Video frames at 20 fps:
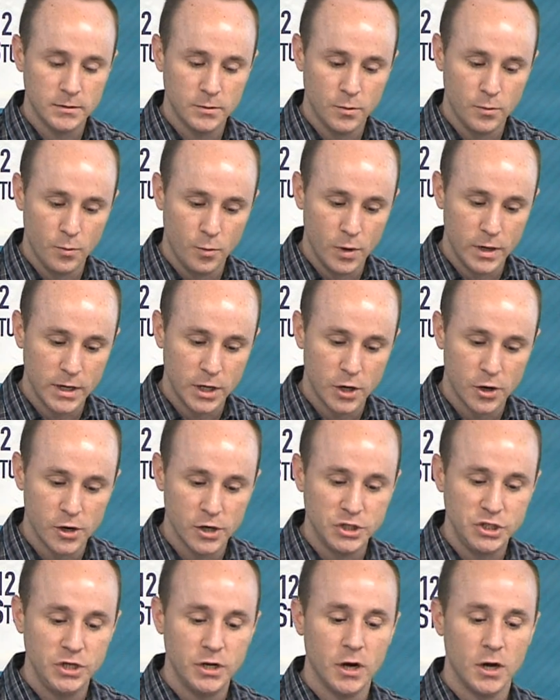would
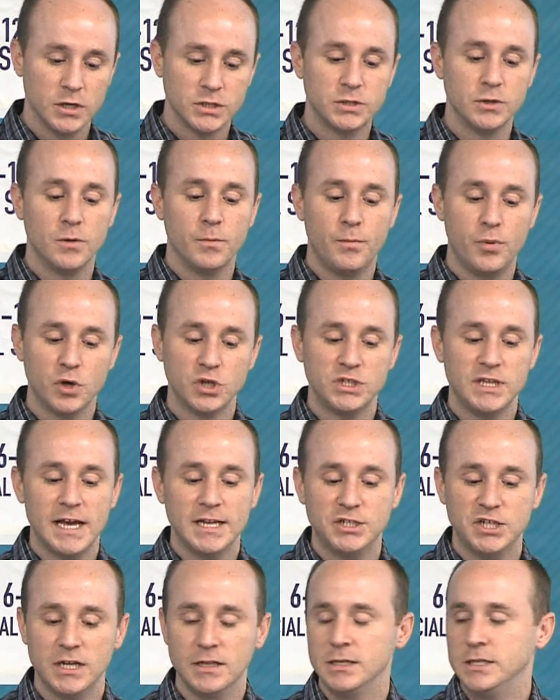encourage you to also push that
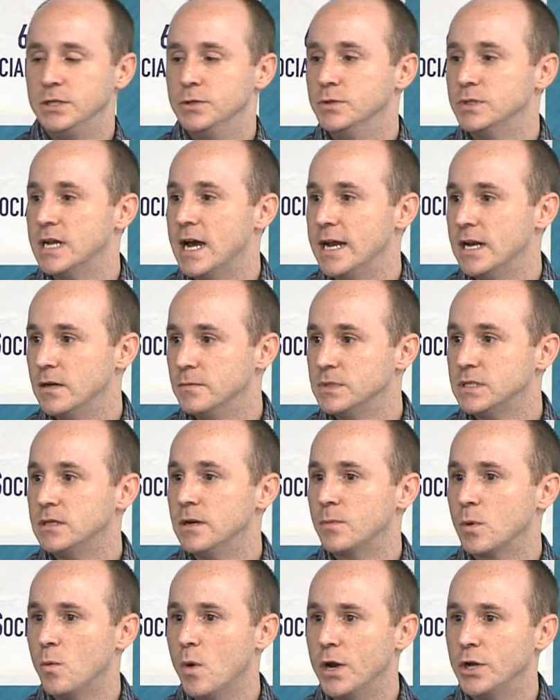gently used items.
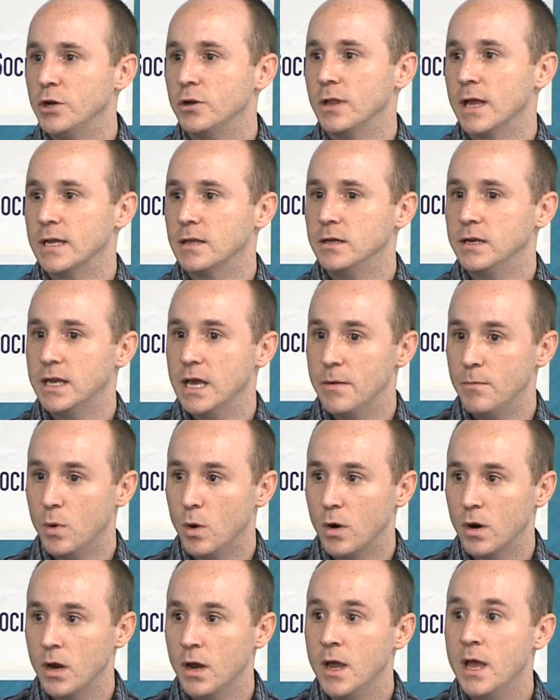Number 1, you're likely to get
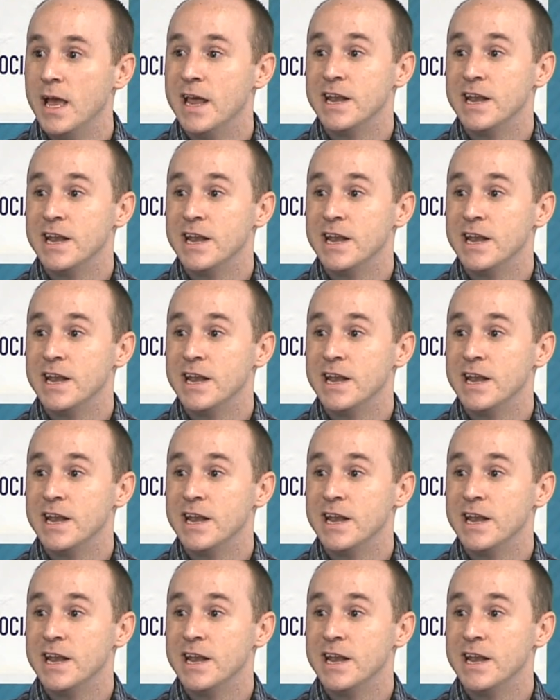more.